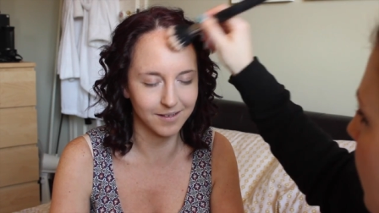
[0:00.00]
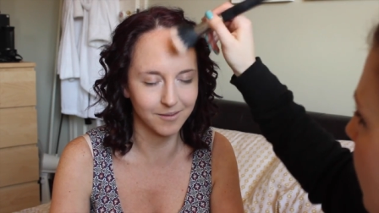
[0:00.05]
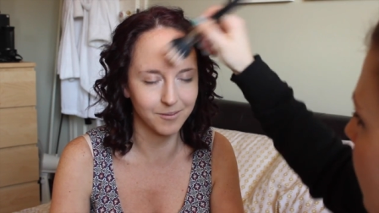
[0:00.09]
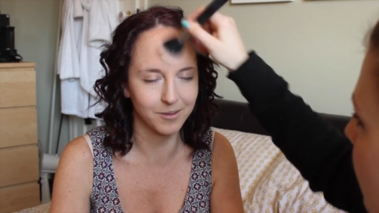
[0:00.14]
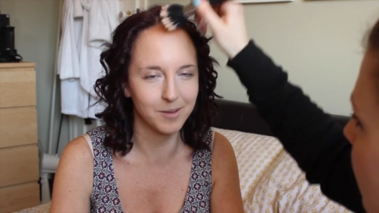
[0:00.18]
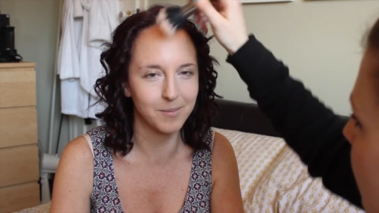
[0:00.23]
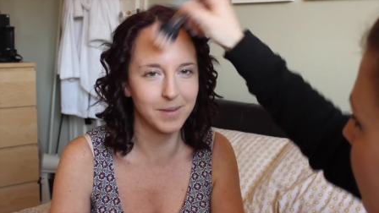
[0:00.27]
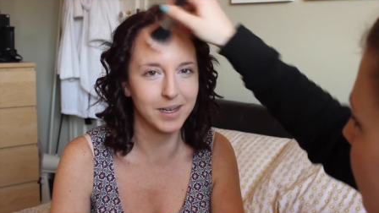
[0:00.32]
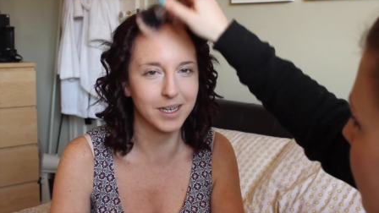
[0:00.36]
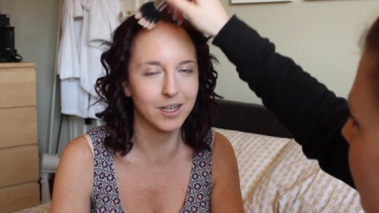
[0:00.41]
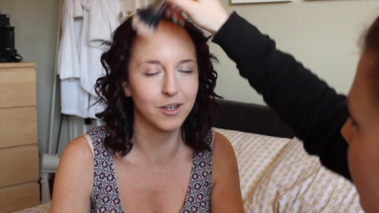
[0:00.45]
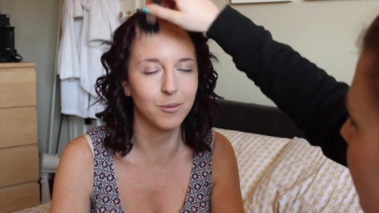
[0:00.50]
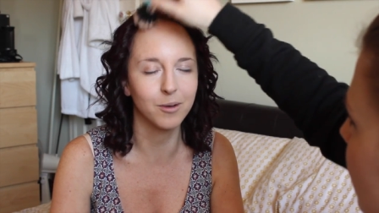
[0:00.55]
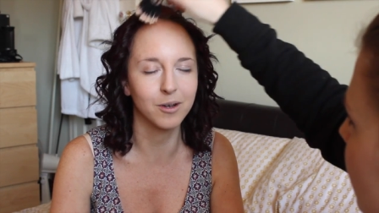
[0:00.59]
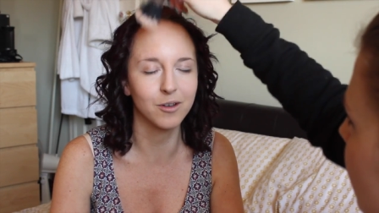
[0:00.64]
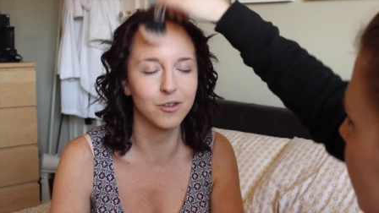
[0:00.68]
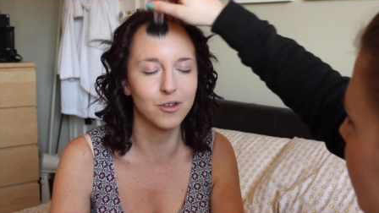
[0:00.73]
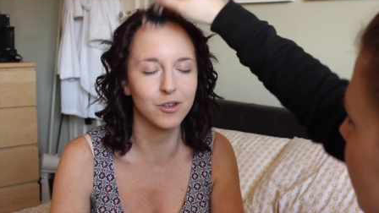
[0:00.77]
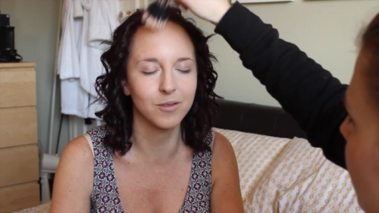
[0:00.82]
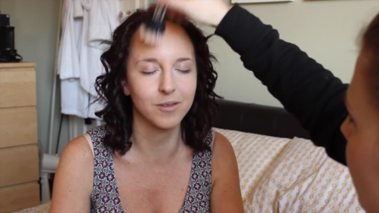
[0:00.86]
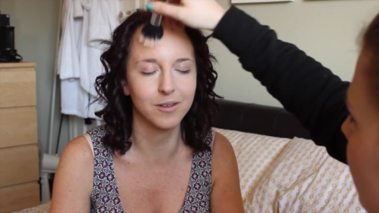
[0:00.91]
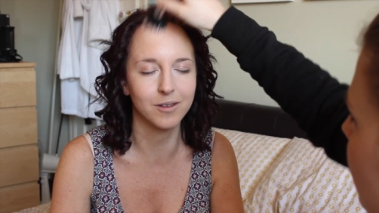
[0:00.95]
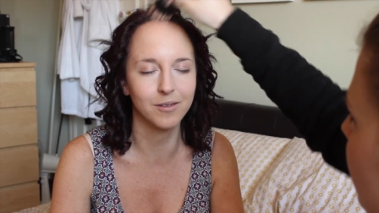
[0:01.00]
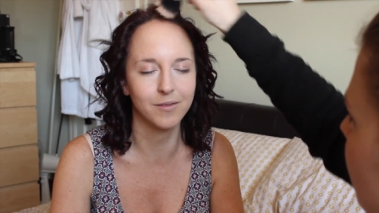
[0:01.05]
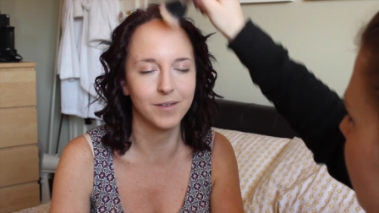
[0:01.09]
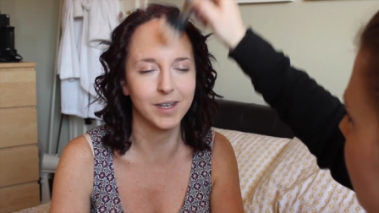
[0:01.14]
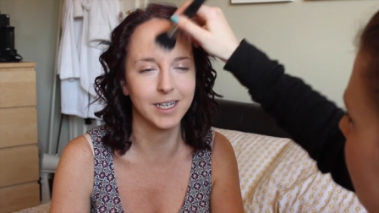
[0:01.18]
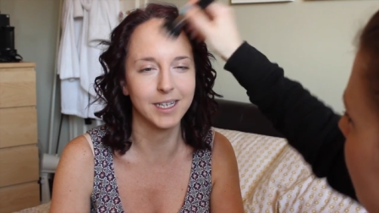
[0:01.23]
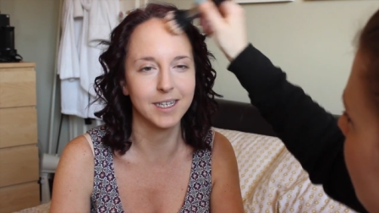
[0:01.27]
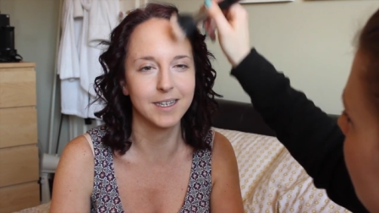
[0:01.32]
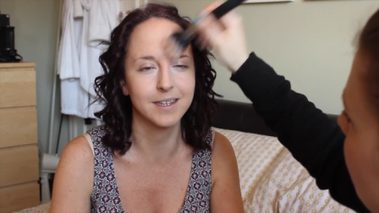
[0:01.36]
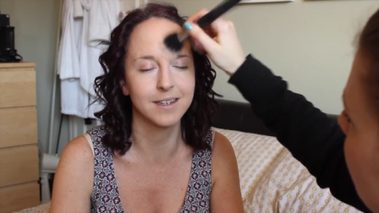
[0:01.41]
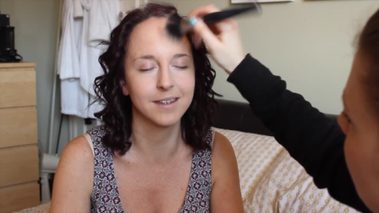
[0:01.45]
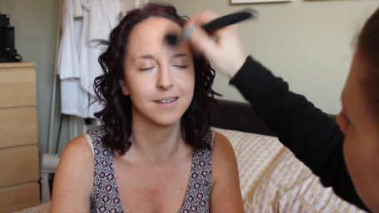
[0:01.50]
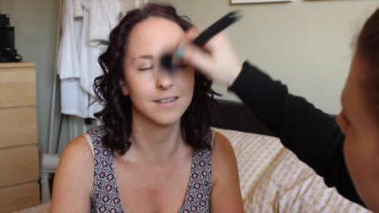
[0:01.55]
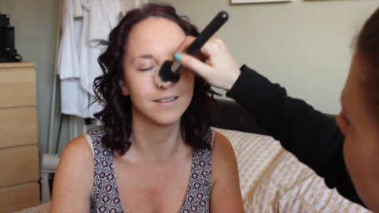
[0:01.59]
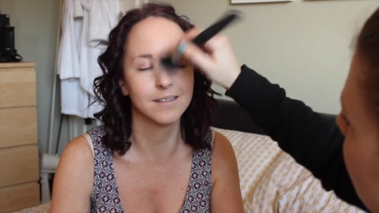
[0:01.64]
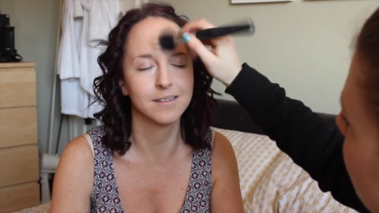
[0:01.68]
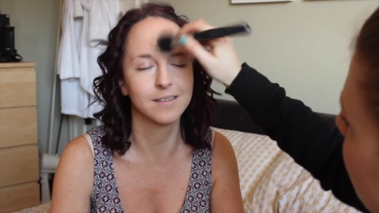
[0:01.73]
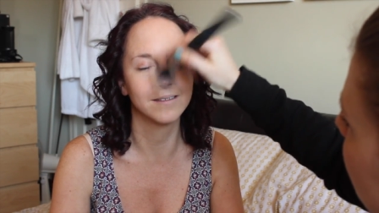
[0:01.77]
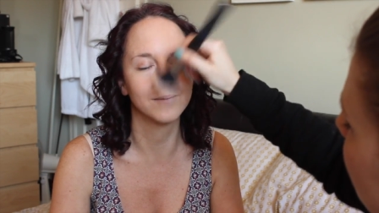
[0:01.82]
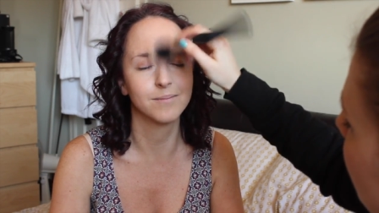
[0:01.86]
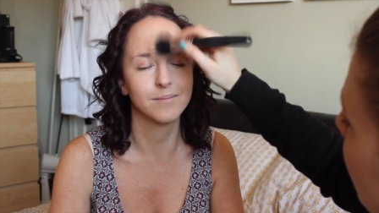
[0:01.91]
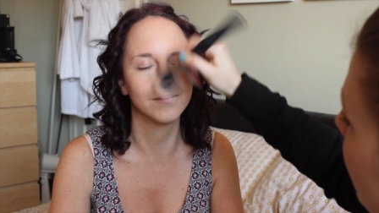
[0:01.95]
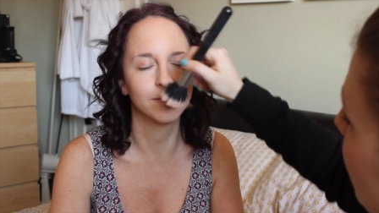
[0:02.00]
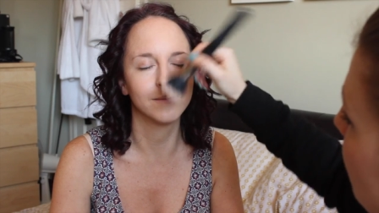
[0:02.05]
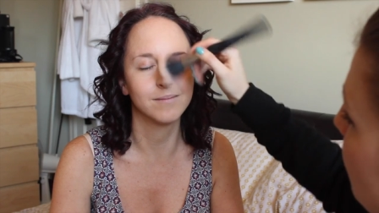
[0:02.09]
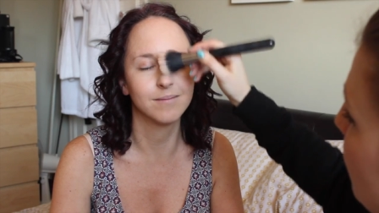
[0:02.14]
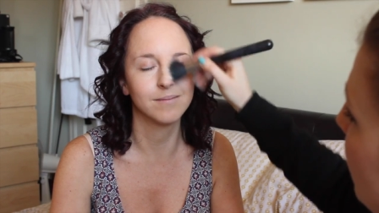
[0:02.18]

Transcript: I'm going to make you watch The Face. I